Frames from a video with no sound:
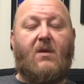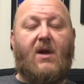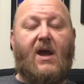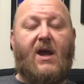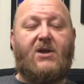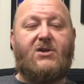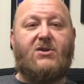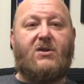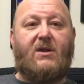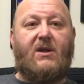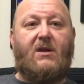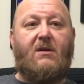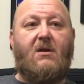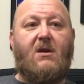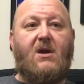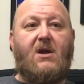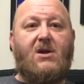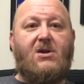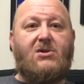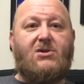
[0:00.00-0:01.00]
actually
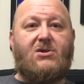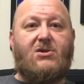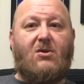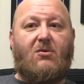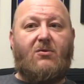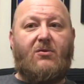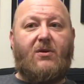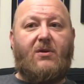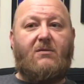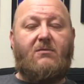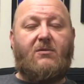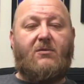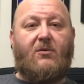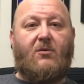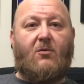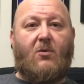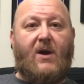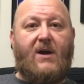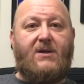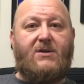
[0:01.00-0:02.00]
sold
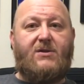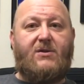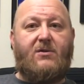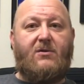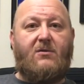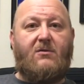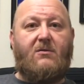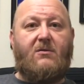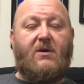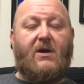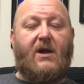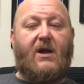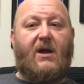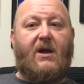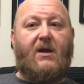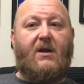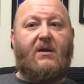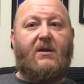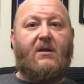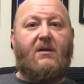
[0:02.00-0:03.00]
the rights to
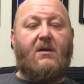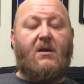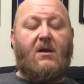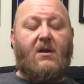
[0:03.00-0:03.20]
and